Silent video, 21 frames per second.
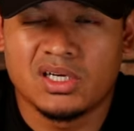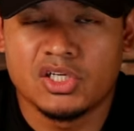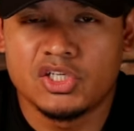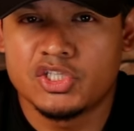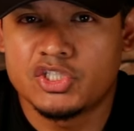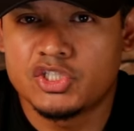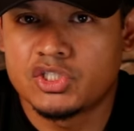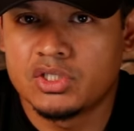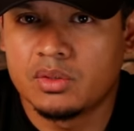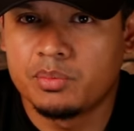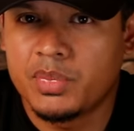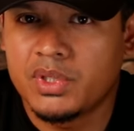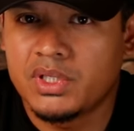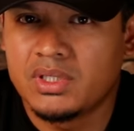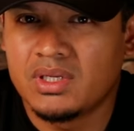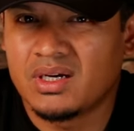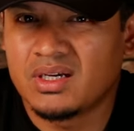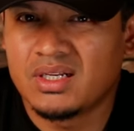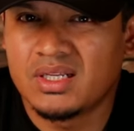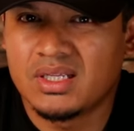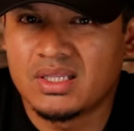It should be
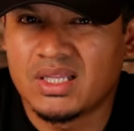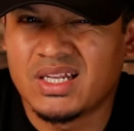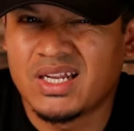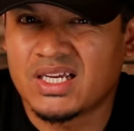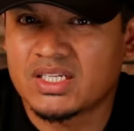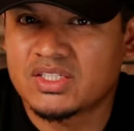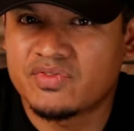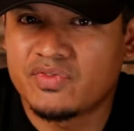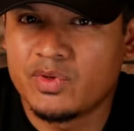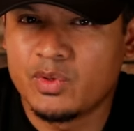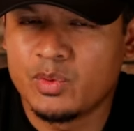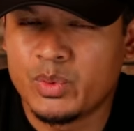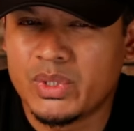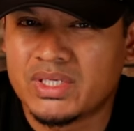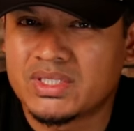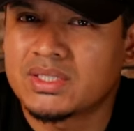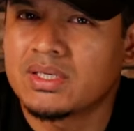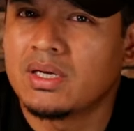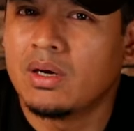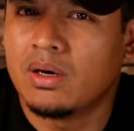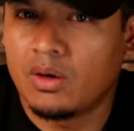done in the next few
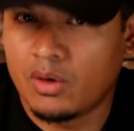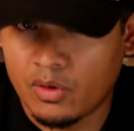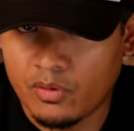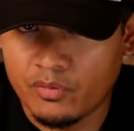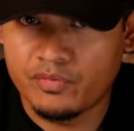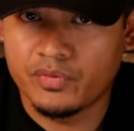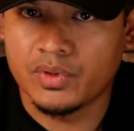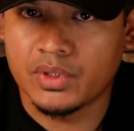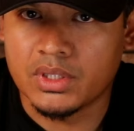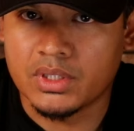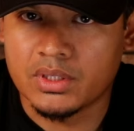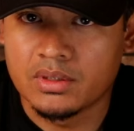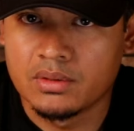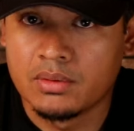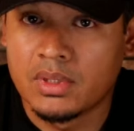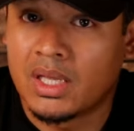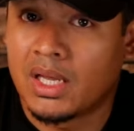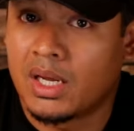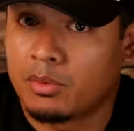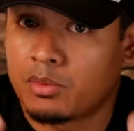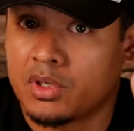weeks, hopefully.
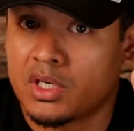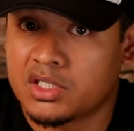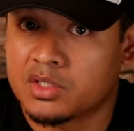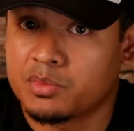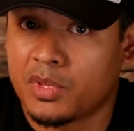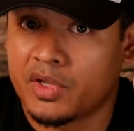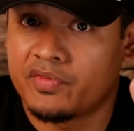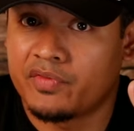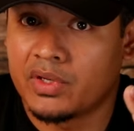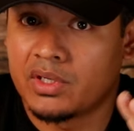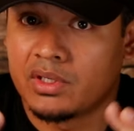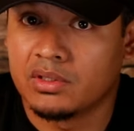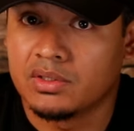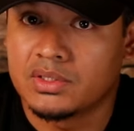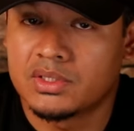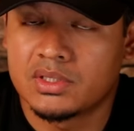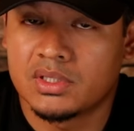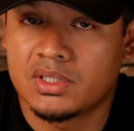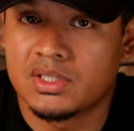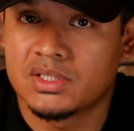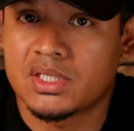I'm crossing my
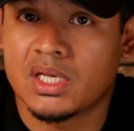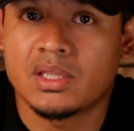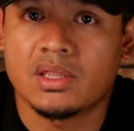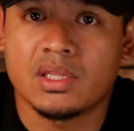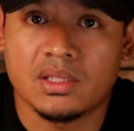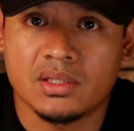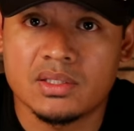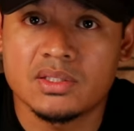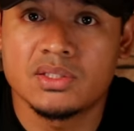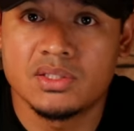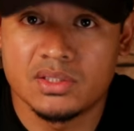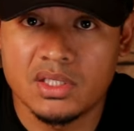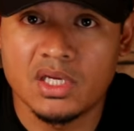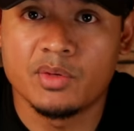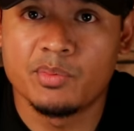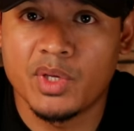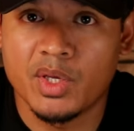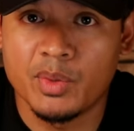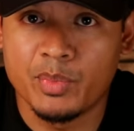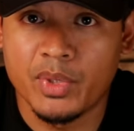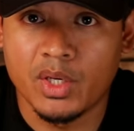fingers because I think this is going
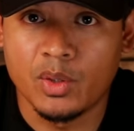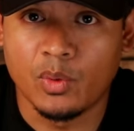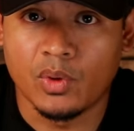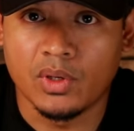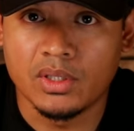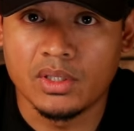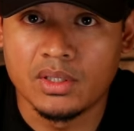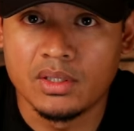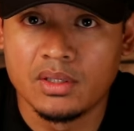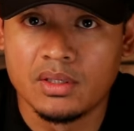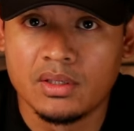to be a big one.